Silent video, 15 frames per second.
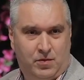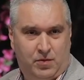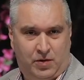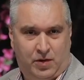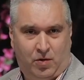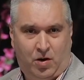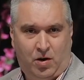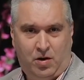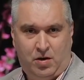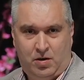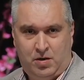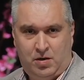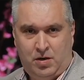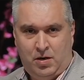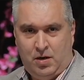There are?
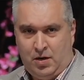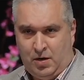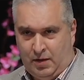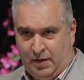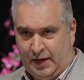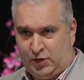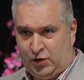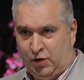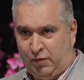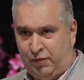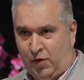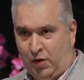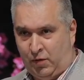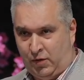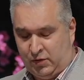That's your
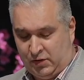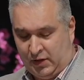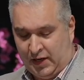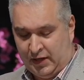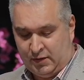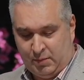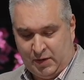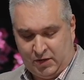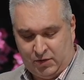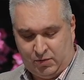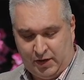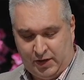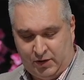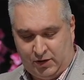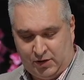fault. There's kids
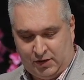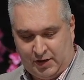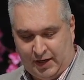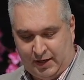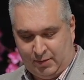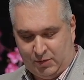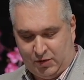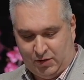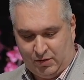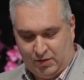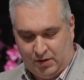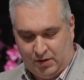ministry you should take them to.